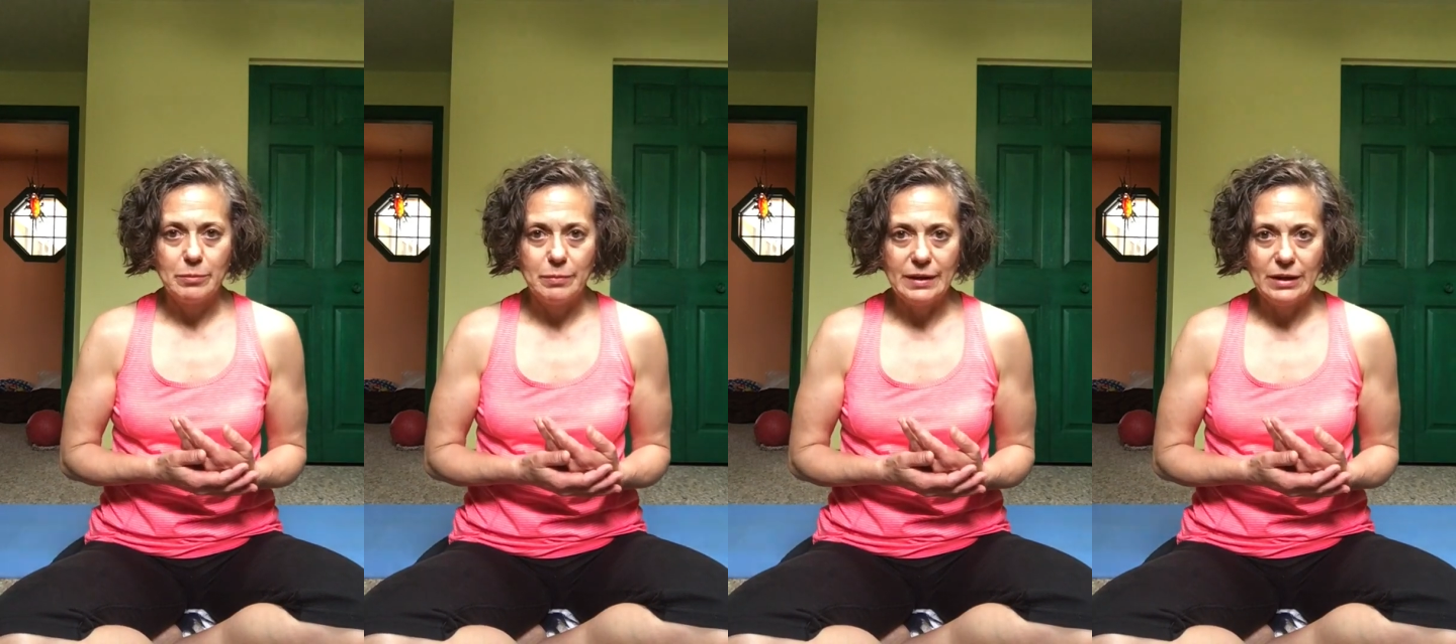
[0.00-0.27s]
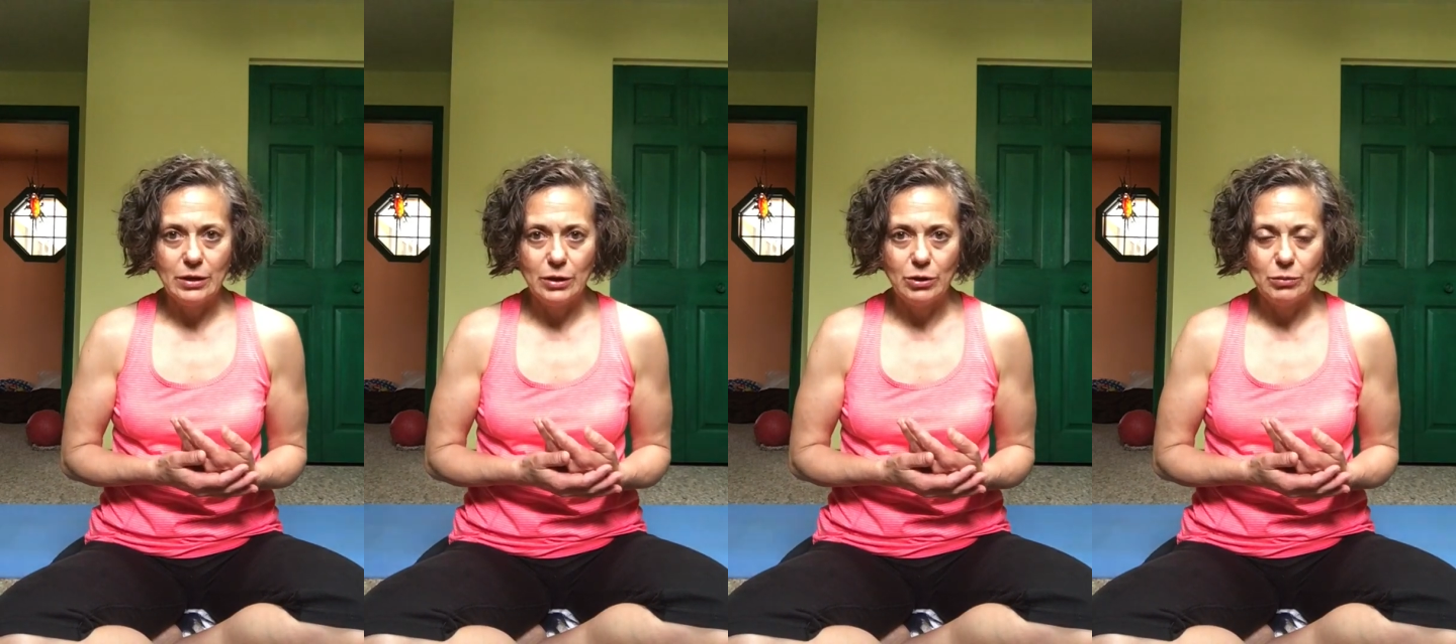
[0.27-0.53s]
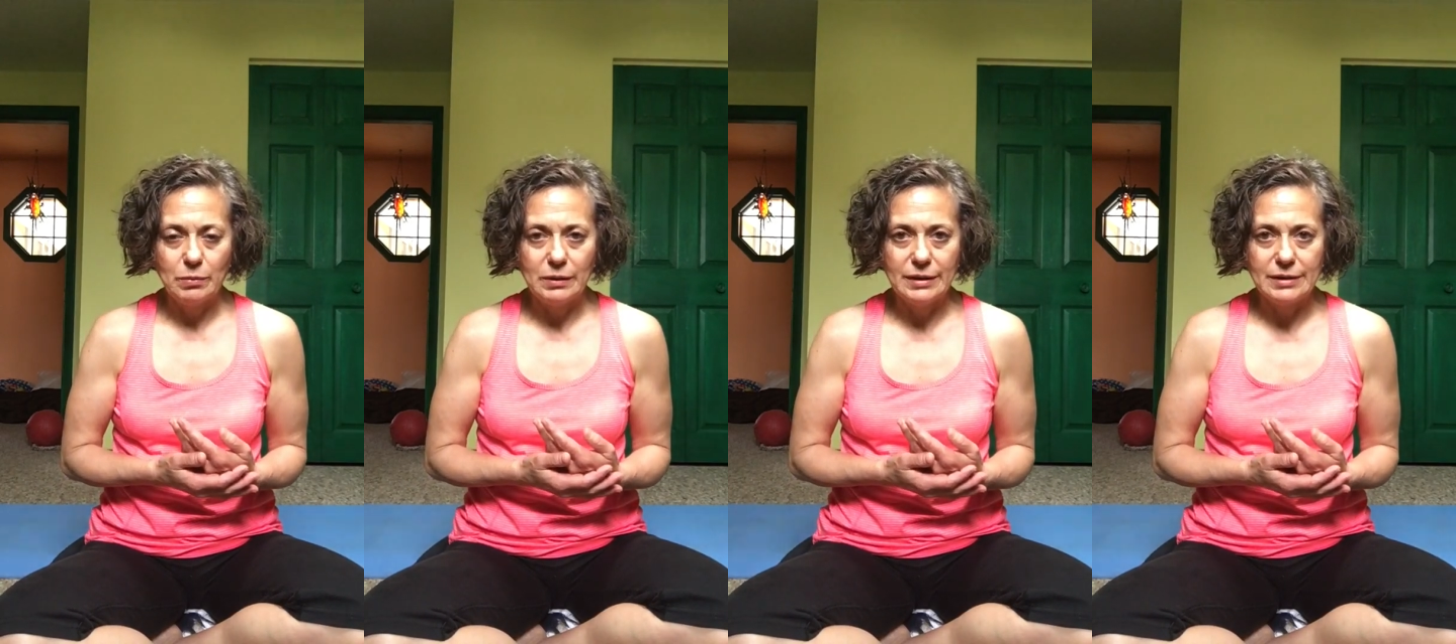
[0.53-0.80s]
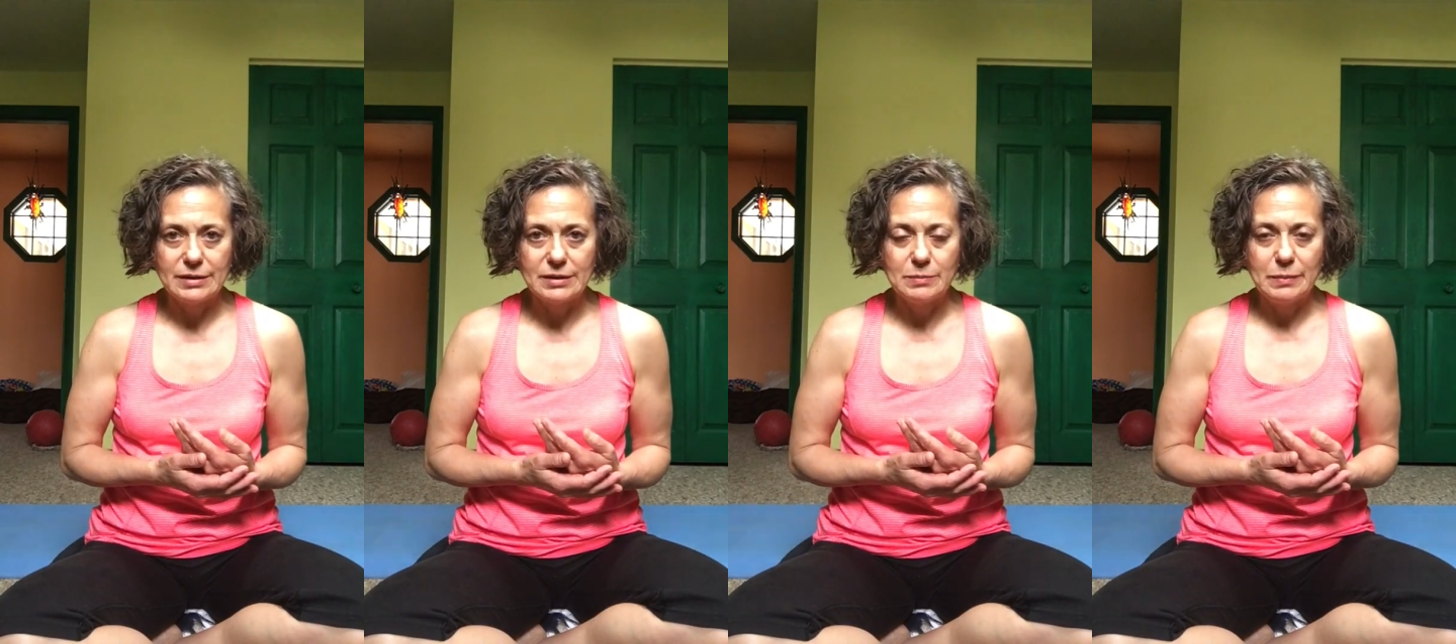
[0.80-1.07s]
being
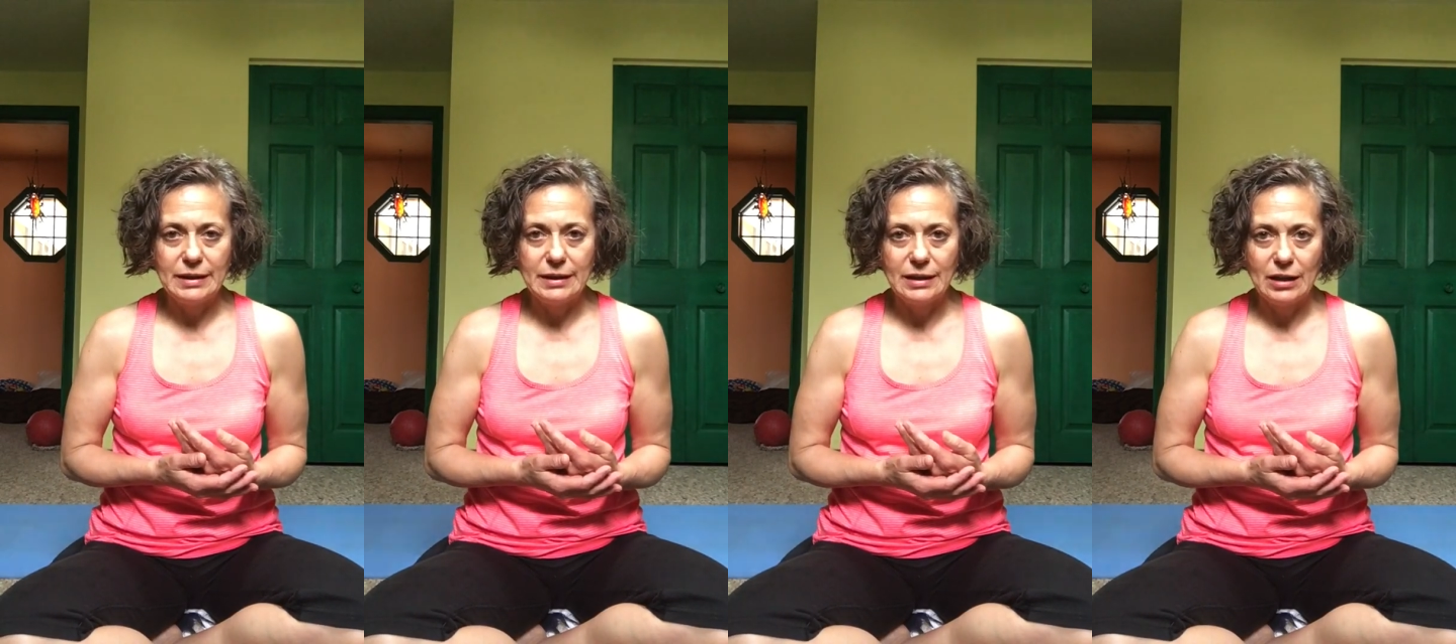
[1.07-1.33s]
hopeless, being